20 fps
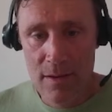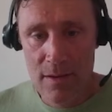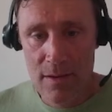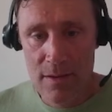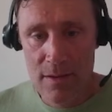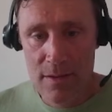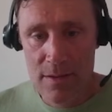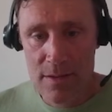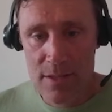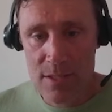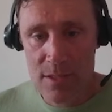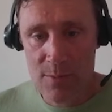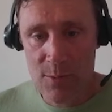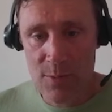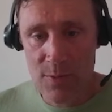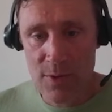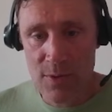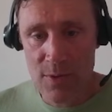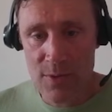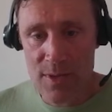
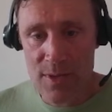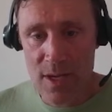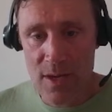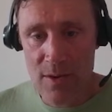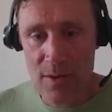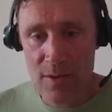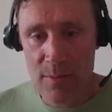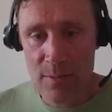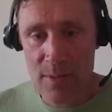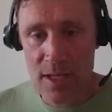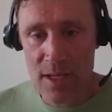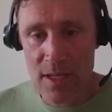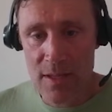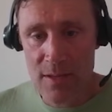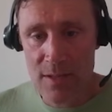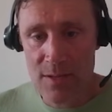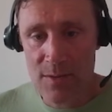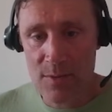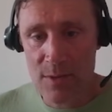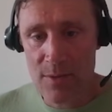Smooth those out a bit.
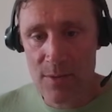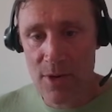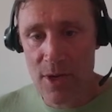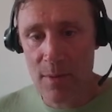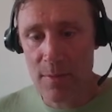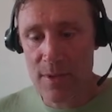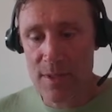This one probably is